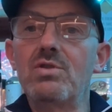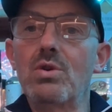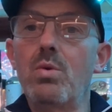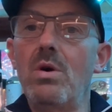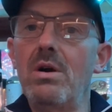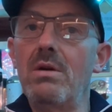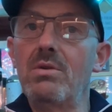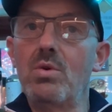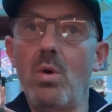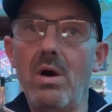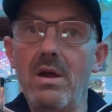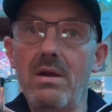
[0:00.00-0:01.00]

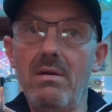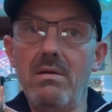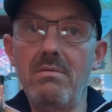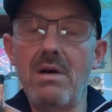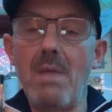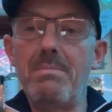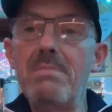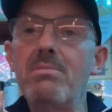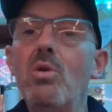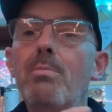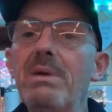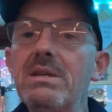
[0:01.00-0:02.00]
quite a bit more
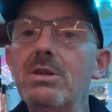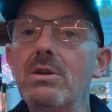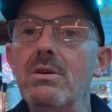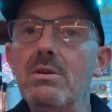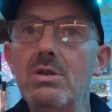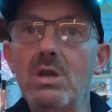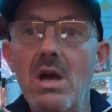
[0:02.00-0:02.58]
bitterness,